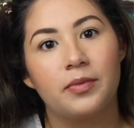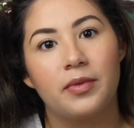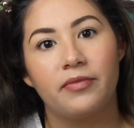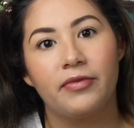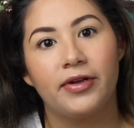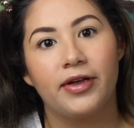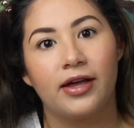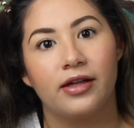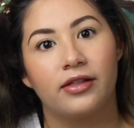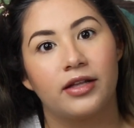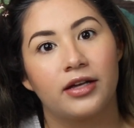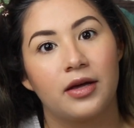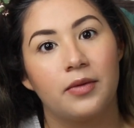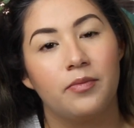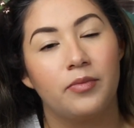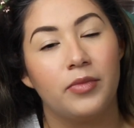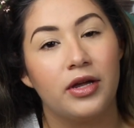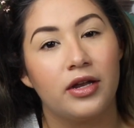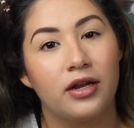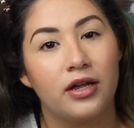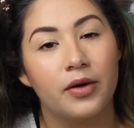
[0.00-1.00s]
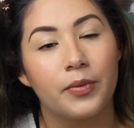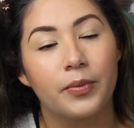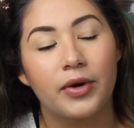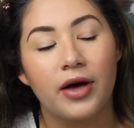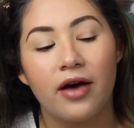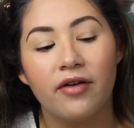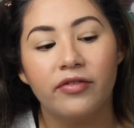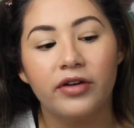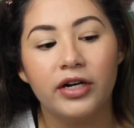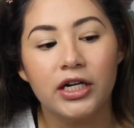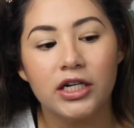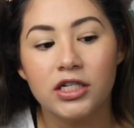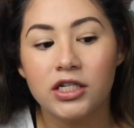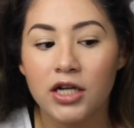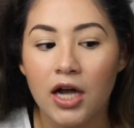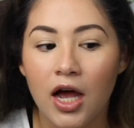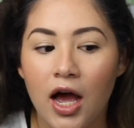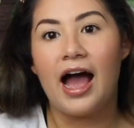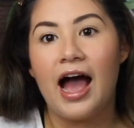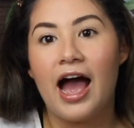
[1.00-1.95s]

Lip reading: maybe get like a medium coverage.